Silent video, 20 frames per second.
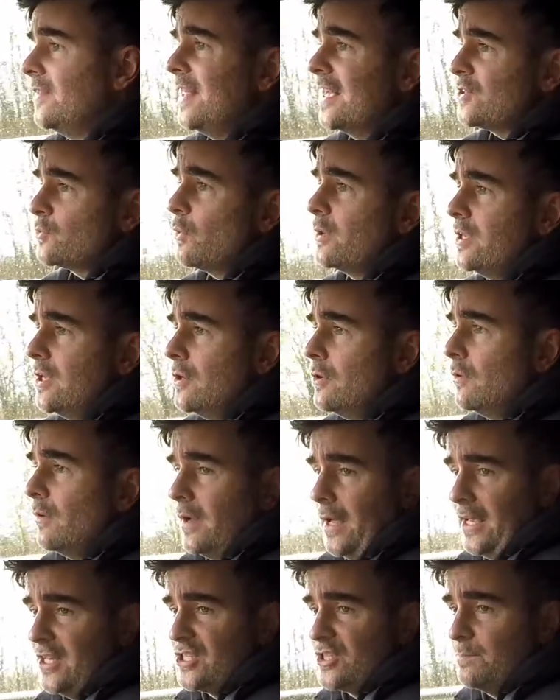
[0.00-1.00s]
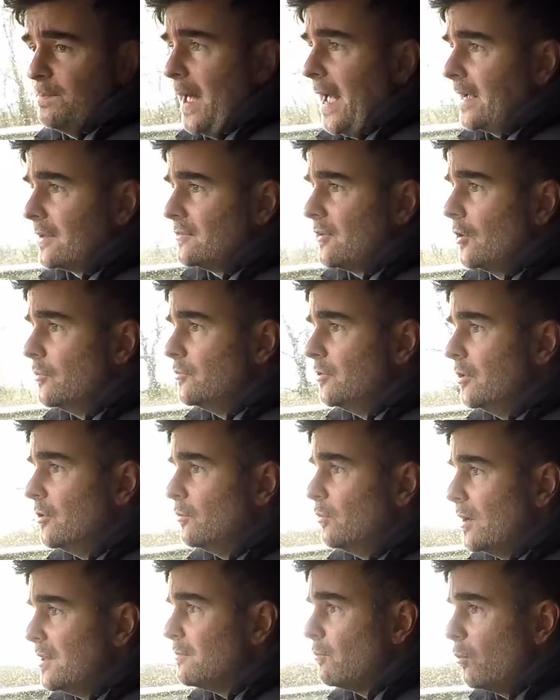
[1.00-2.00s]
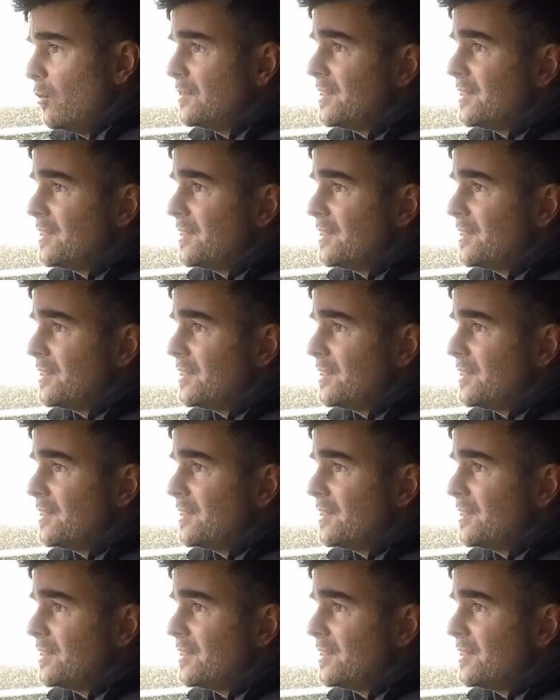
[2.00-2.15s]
that's what you expect, don't you, with